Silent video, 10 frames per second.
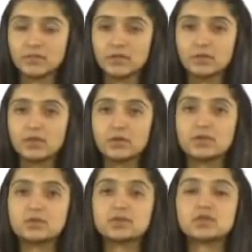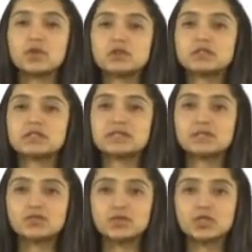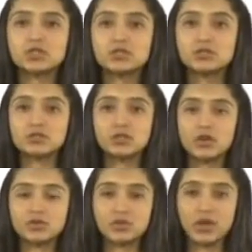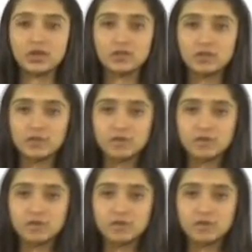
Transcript: The premium is called consideration to the contract.